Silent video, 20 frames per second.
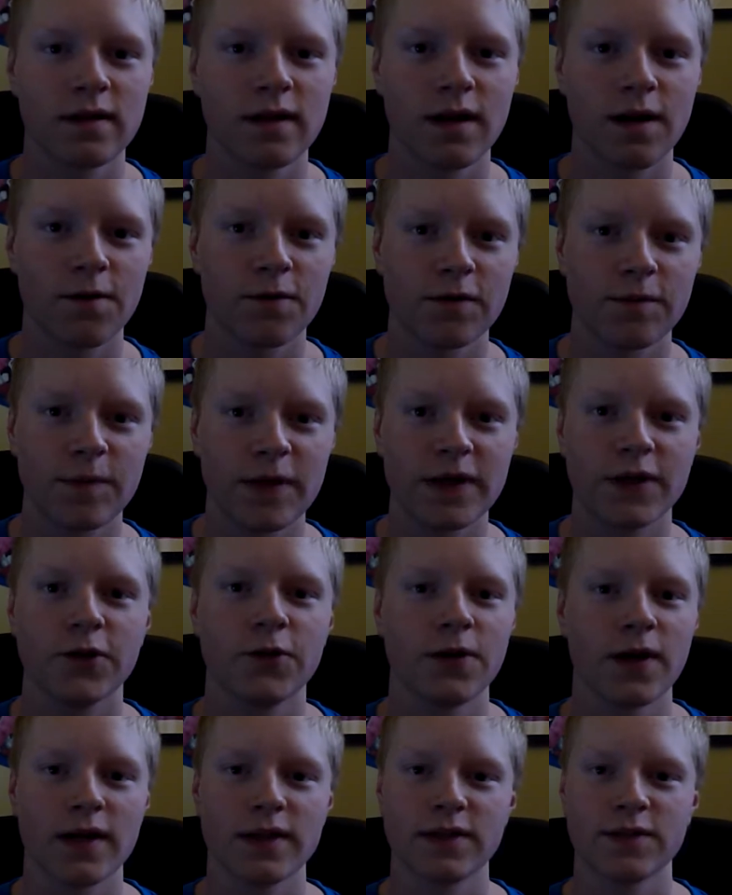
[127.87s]
I want to make you
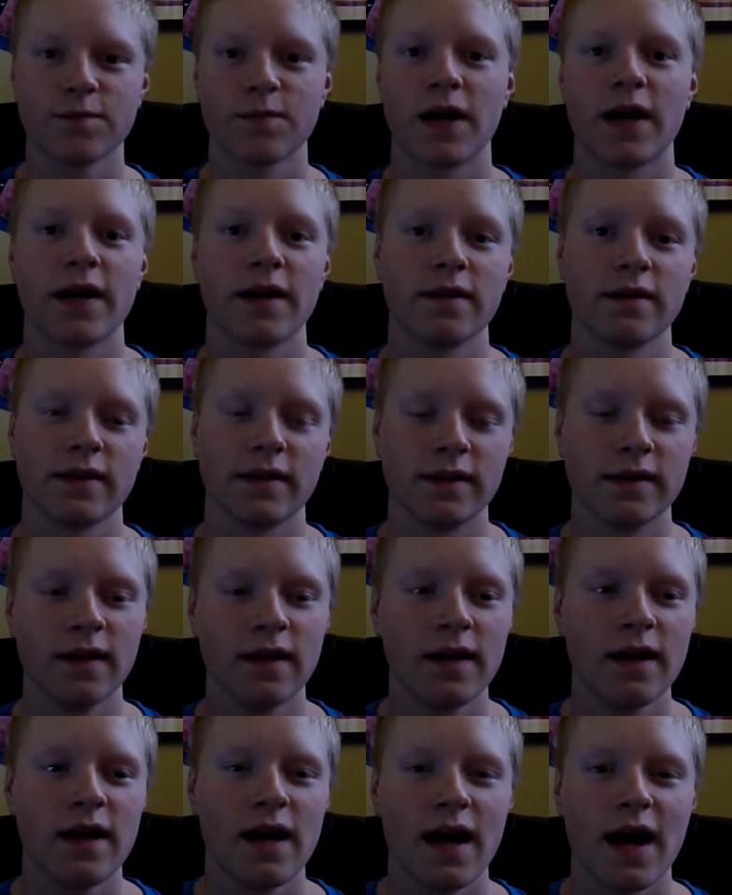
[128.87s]
guys smile, and
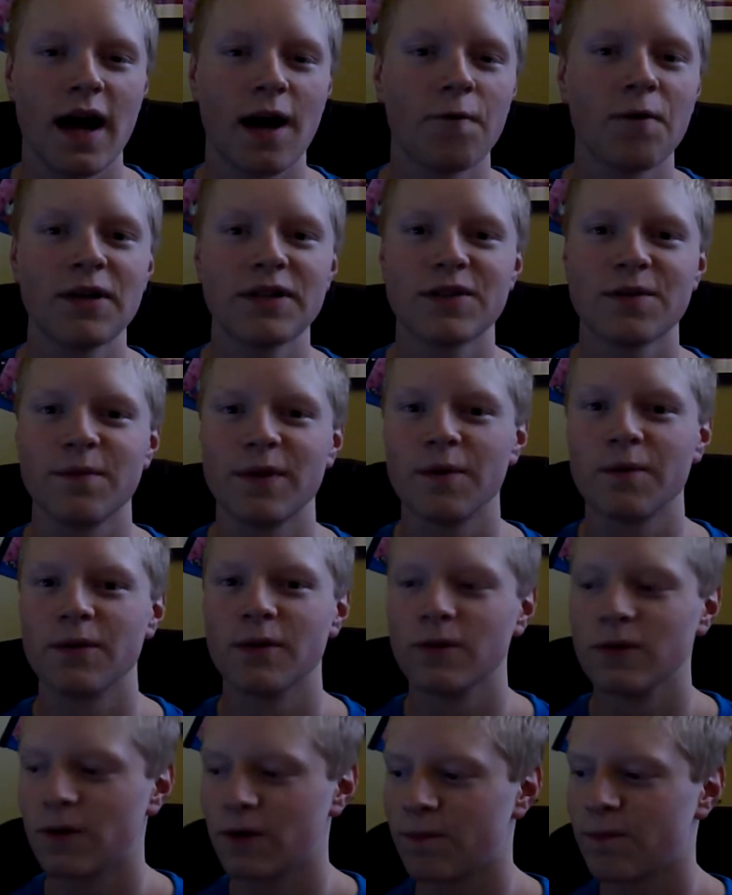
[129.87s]
I want to be able to
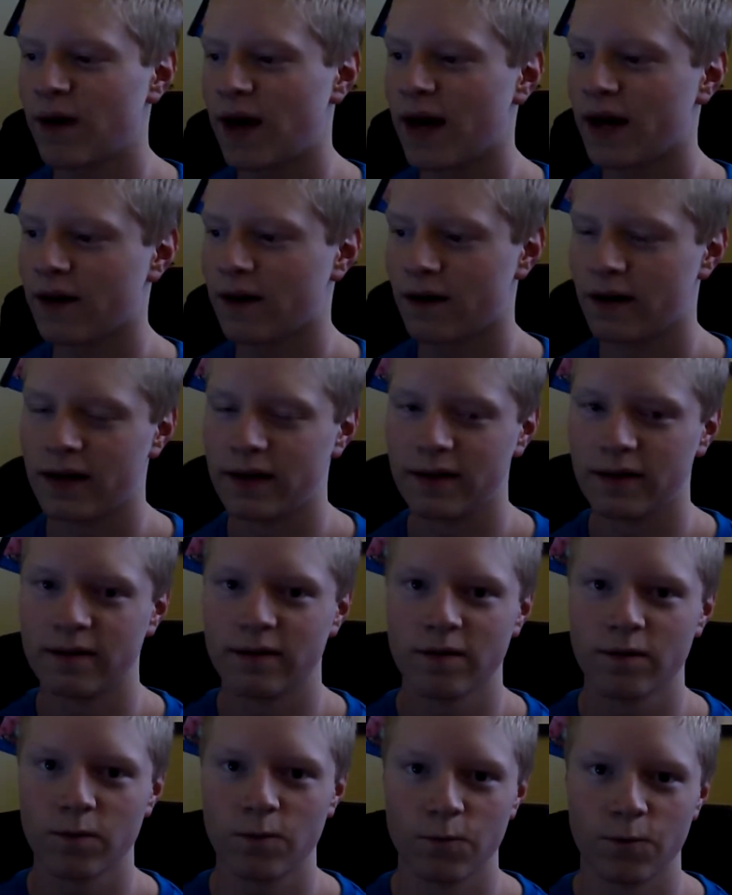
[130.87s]
look back on
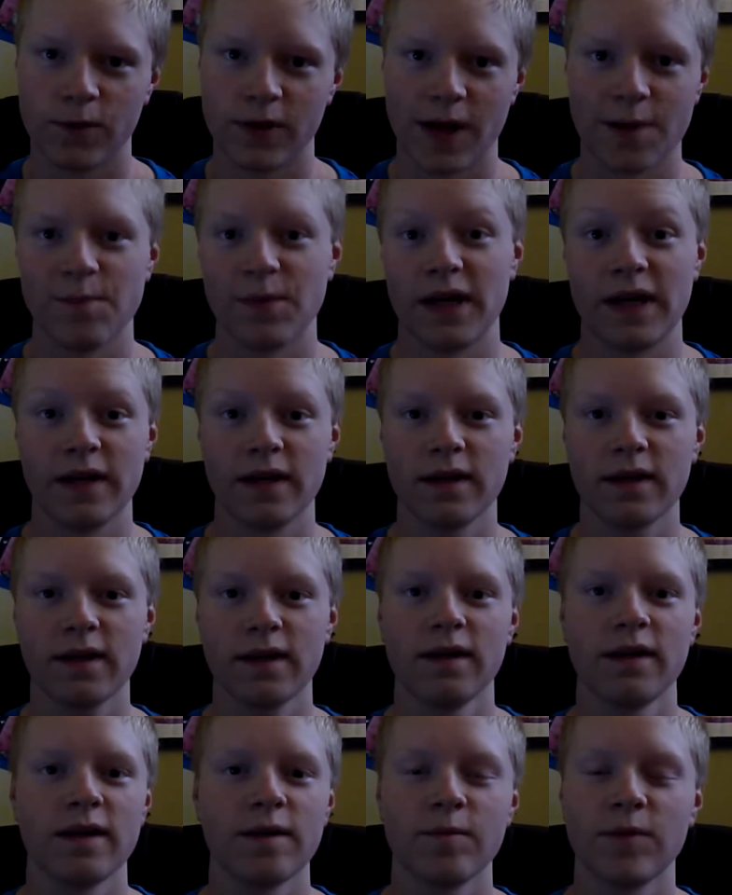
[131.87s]
what I make
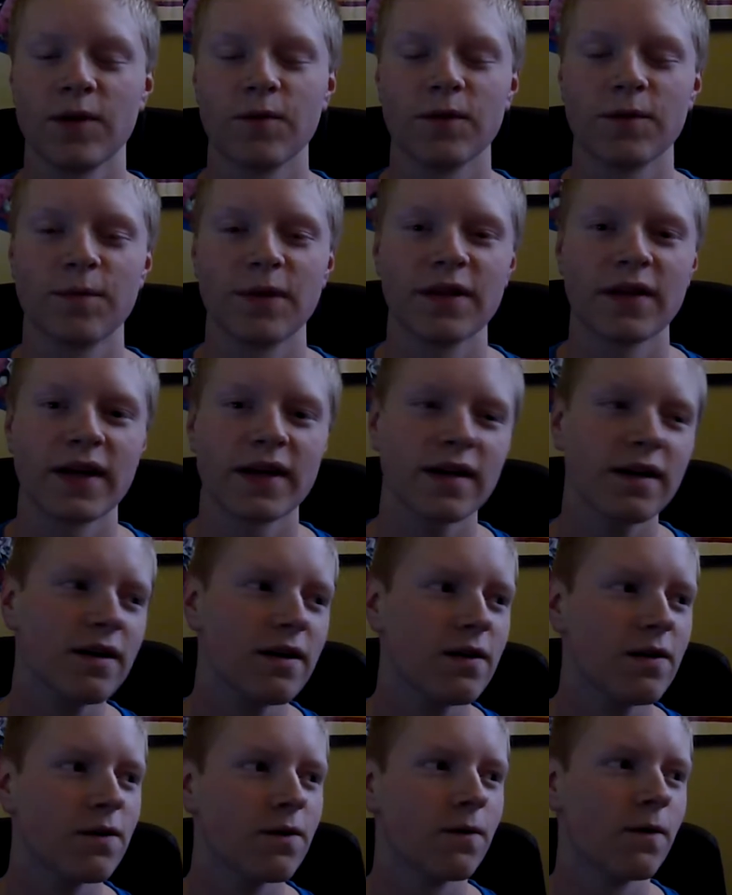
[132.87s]
and be able to be like,
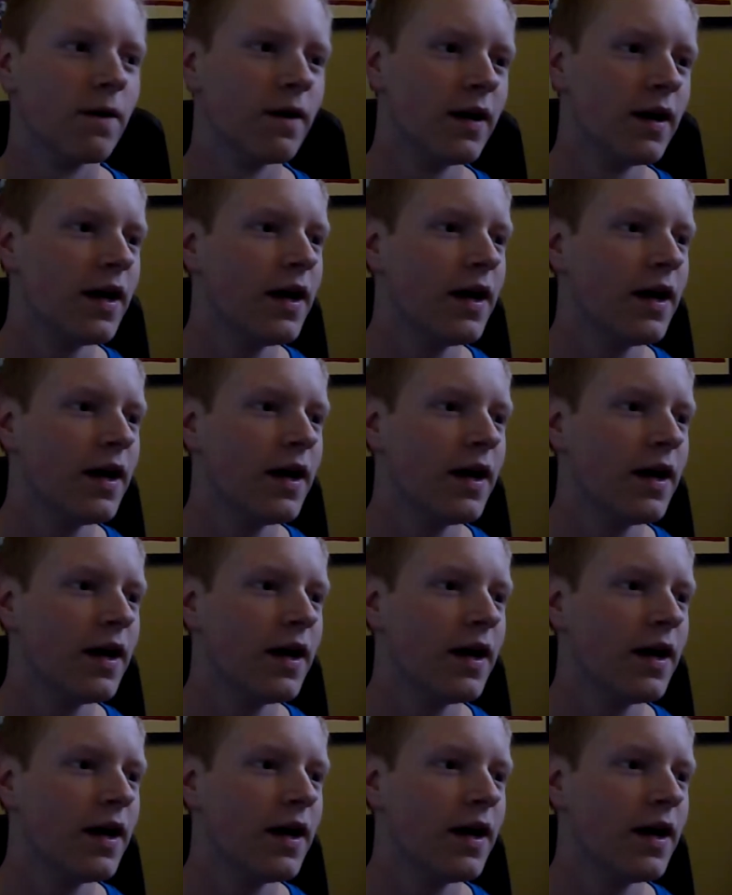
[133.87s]
oh,